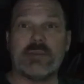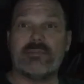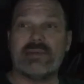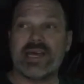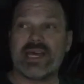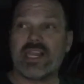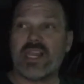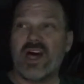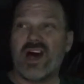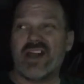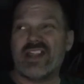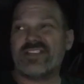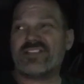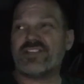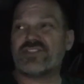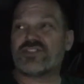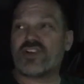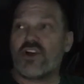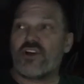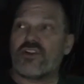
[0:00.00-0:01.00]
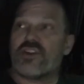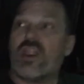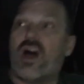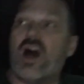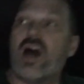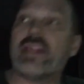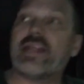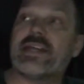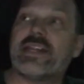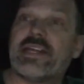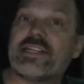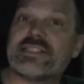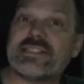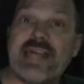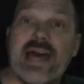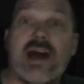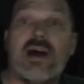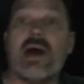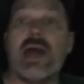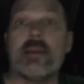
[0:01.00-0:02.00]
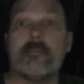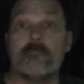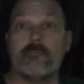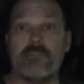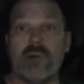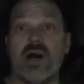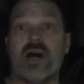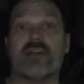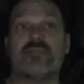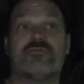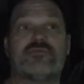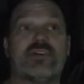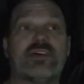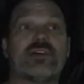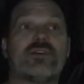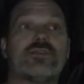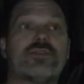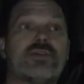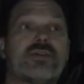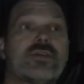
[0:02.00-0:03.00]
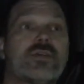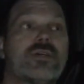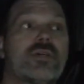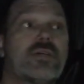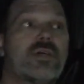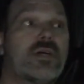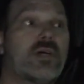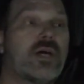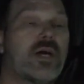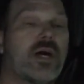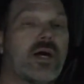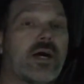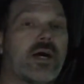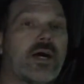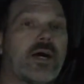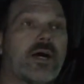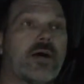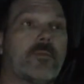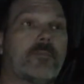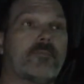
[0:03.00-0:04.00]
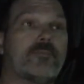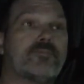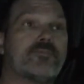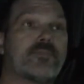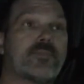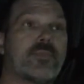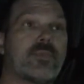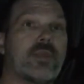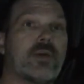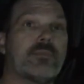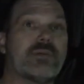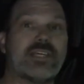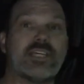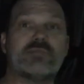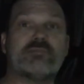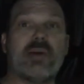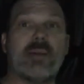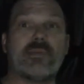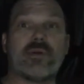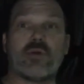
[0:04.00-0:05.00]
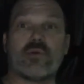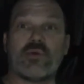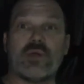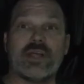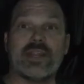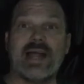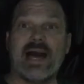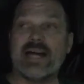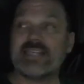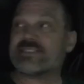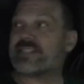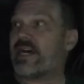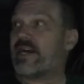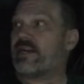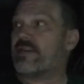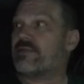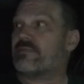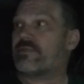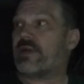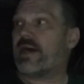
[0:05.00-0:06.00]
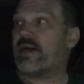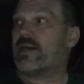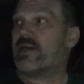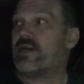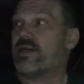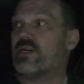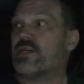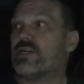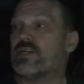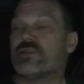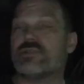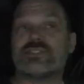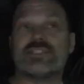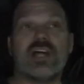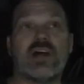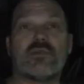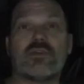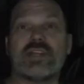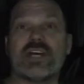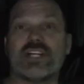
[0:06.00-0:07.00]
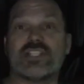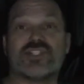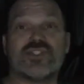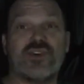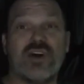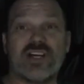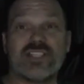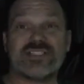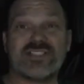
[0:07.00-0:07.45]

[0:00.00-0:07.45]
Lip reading: big lot. It's a dirt lot, and it's now a mud field. But these people are really nice. It's not really a truck